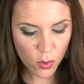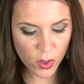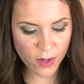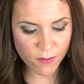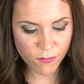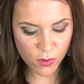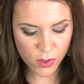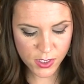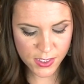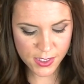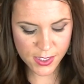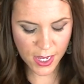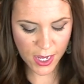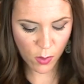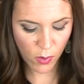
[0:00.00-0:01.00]
looking forward to
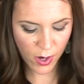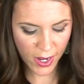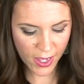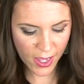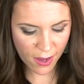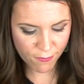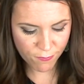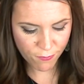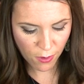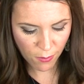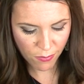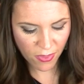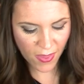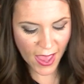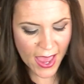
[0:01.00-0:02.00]
seeing what I get
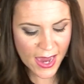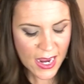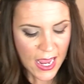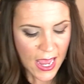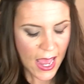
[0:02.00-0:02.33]
from that.